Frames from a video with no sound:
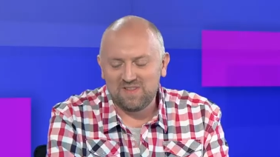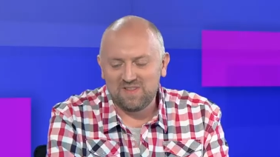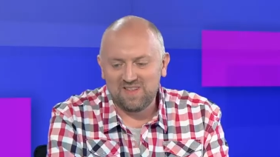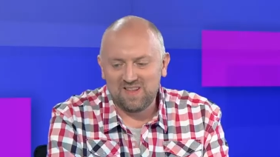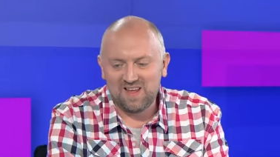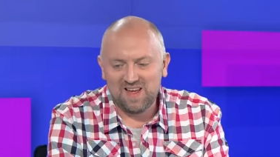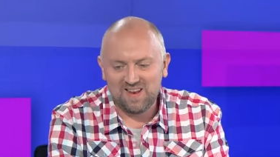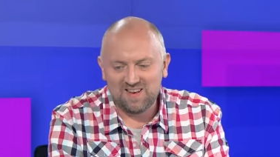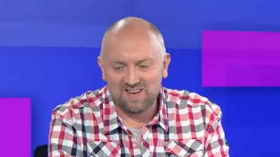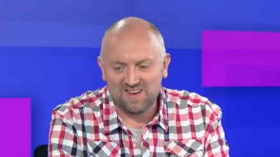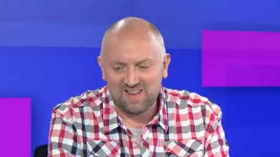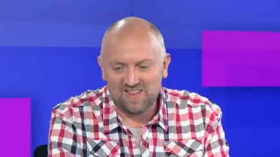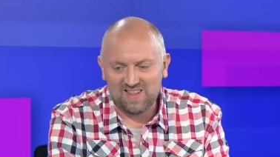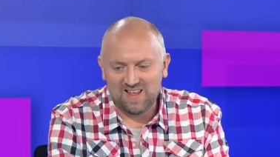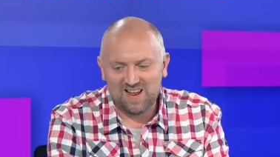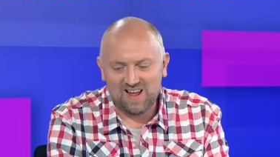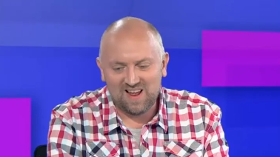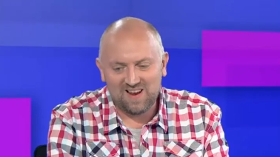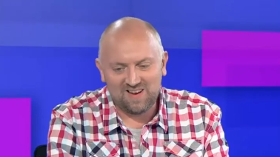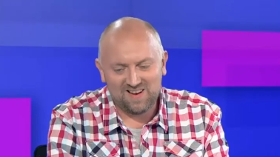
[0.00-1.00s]
and and
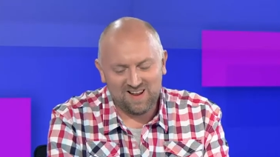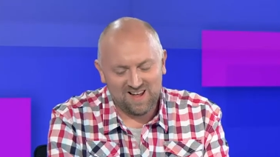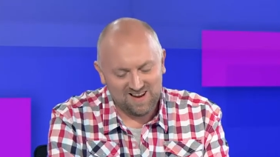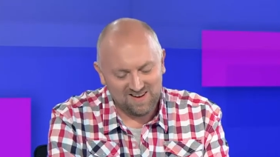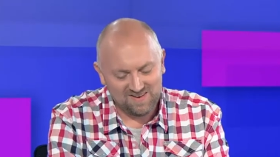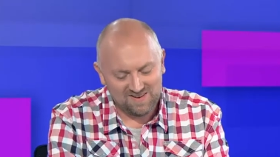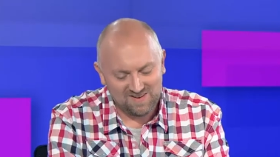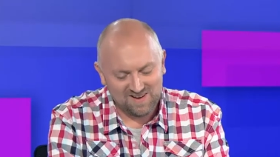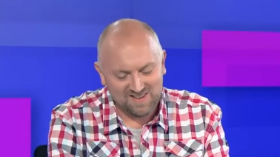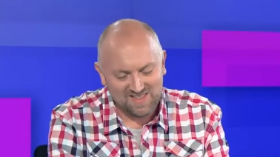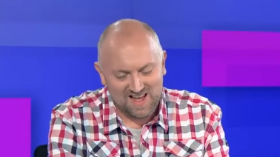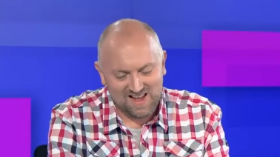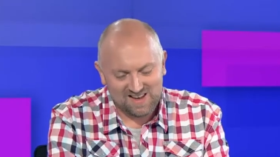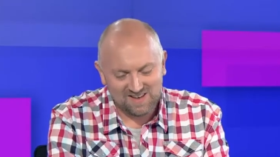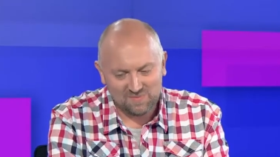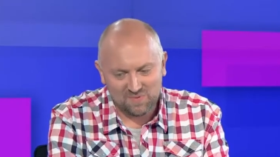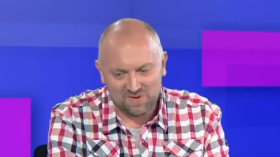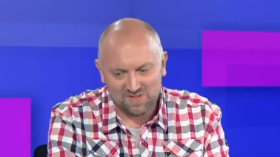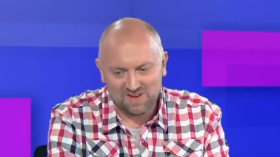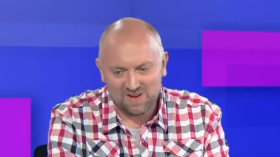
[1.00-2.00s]
and
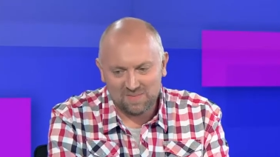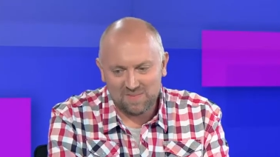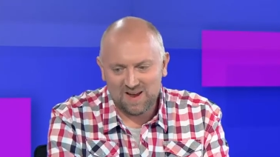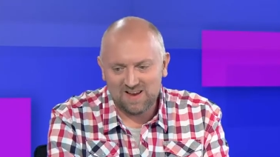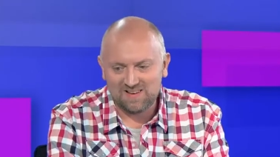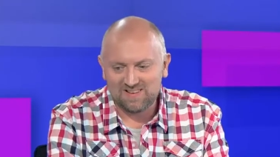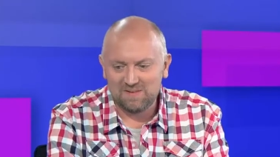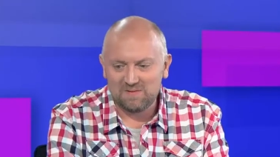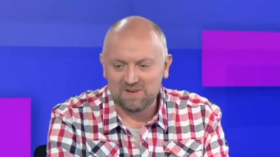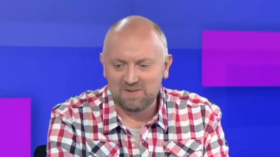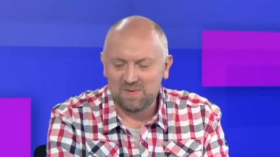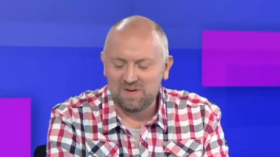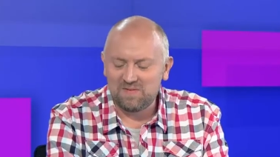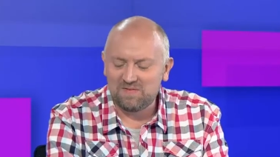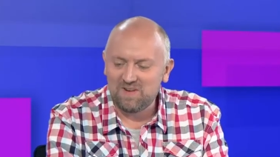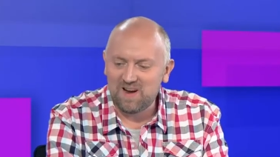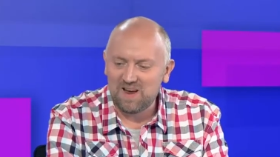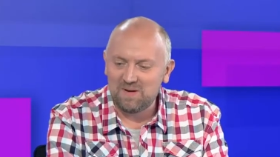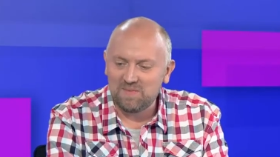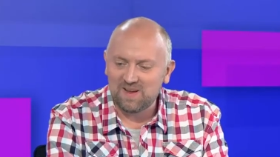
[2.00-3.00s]
that's what the debate seems to be
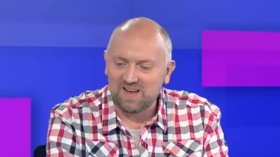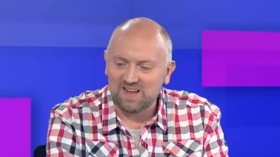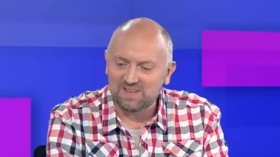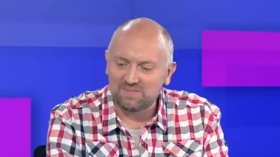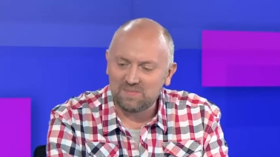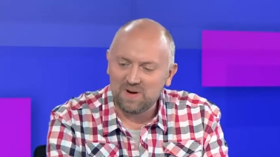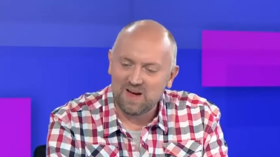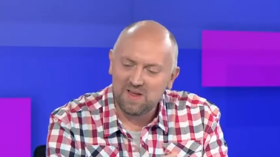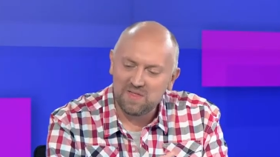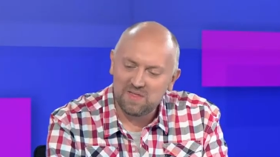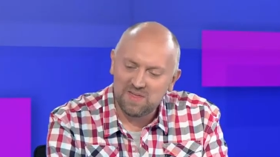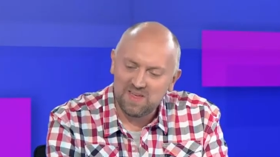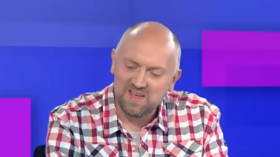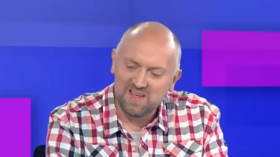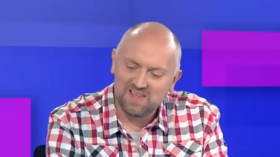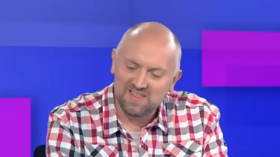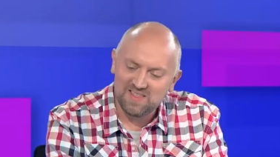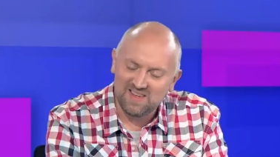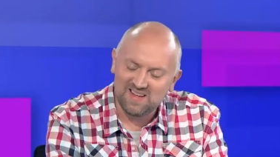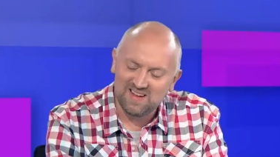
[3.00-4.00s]
framed as. But I
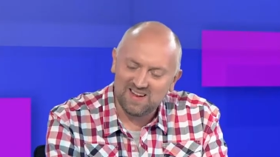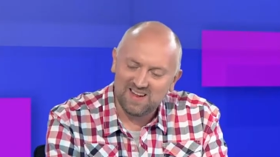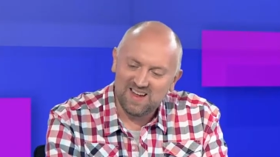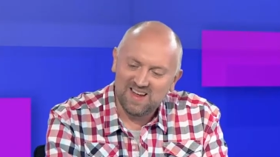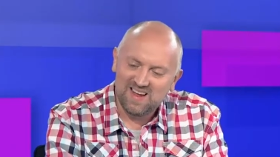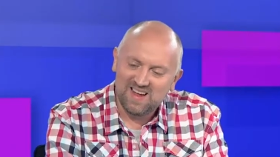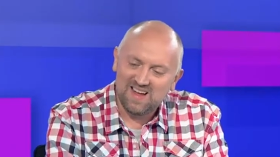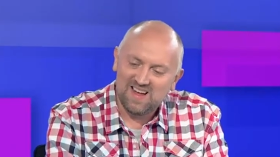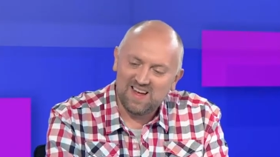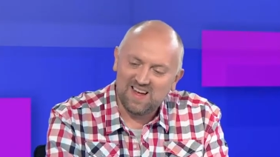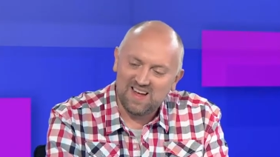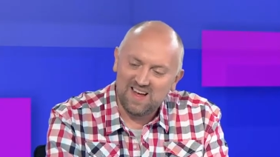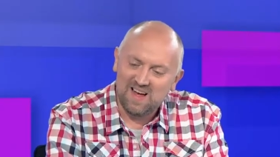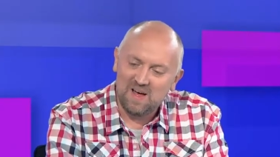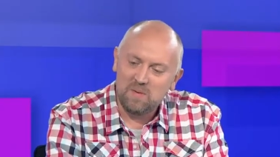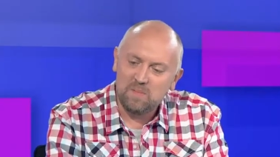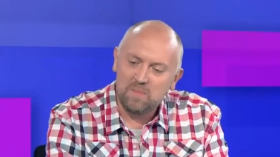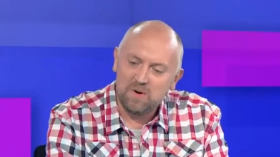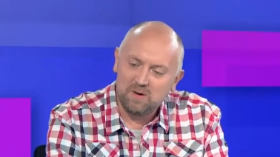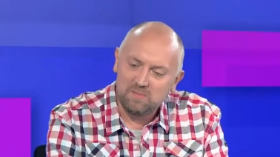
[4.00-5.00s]
think that. Uh,
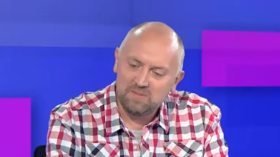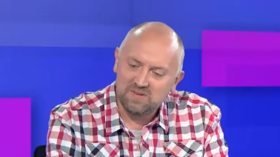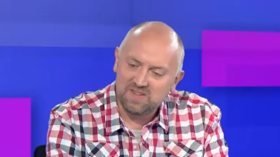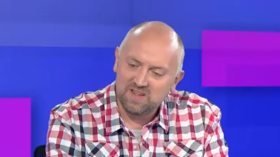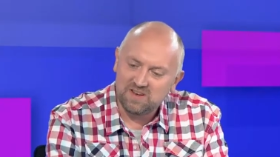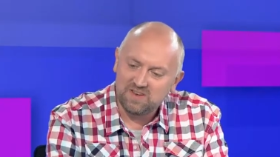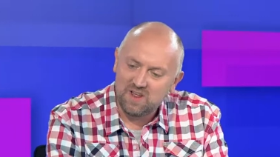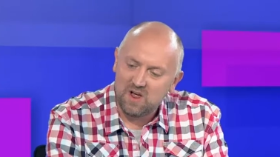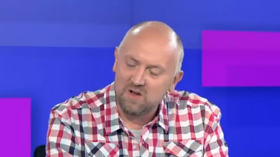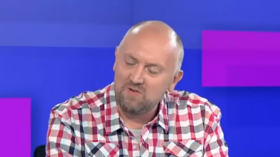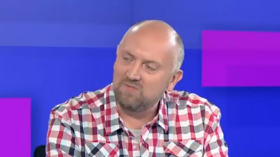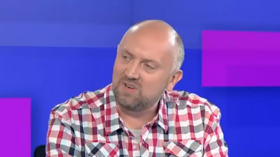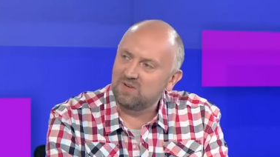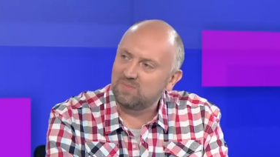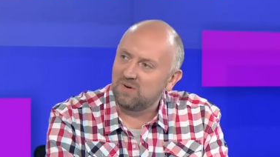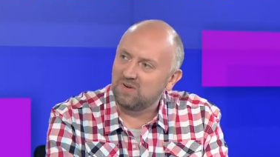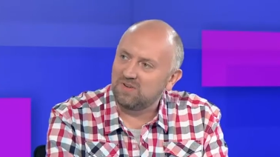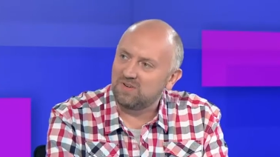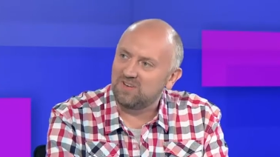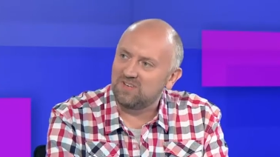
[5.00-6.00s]
pubs that don't
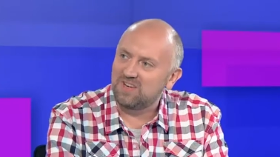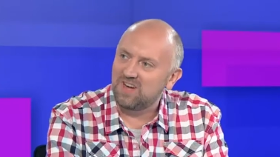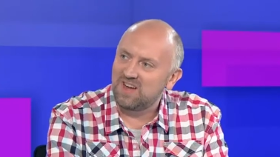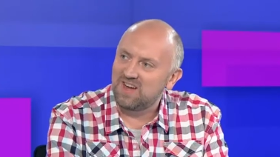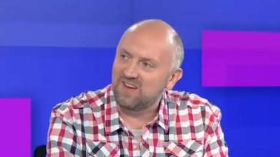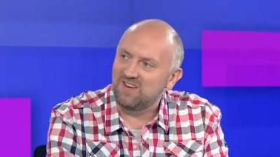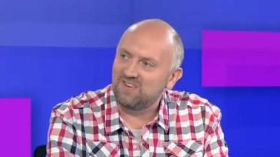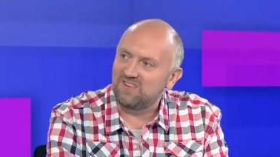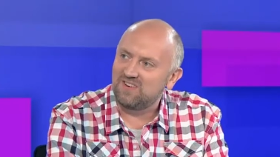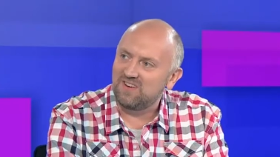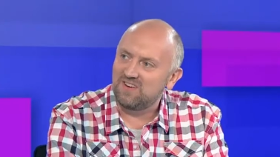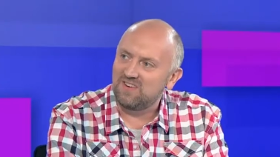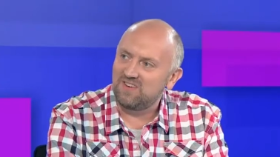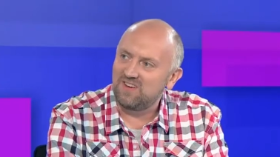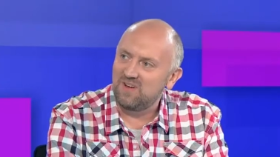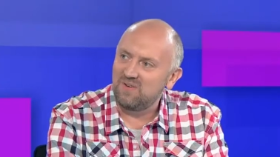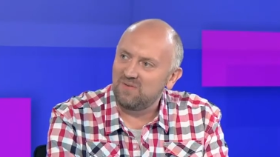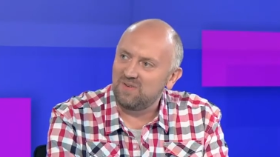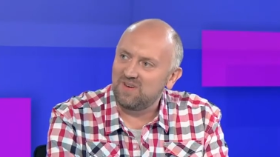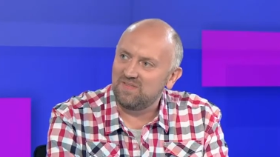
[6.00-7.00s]
respond to change and
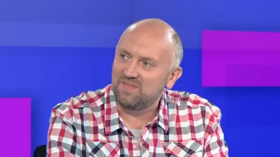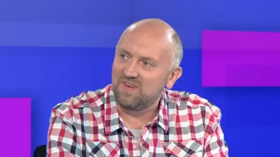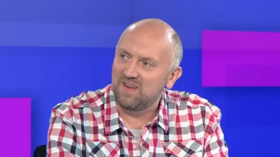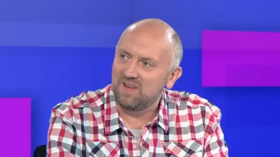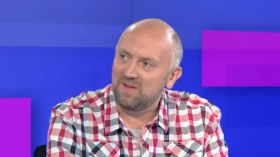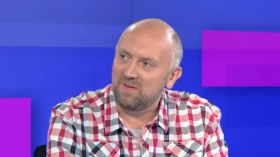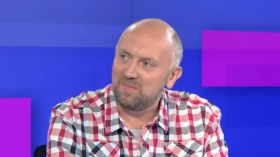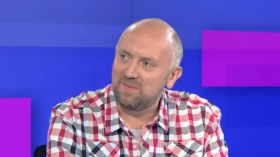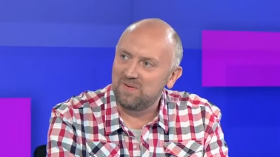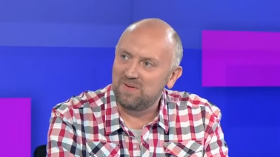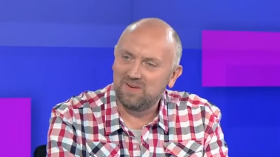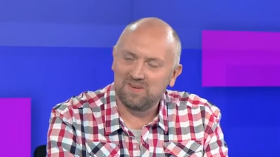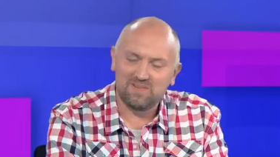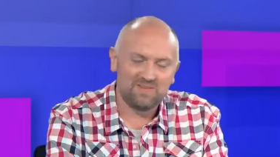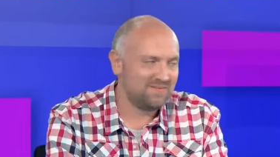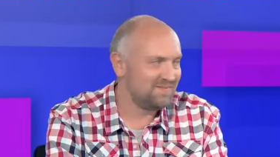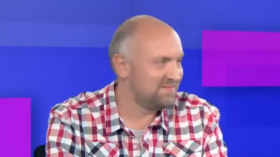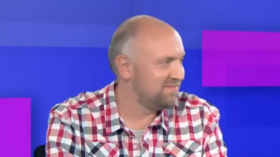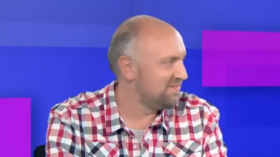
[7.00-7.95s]
don't develop. But they do.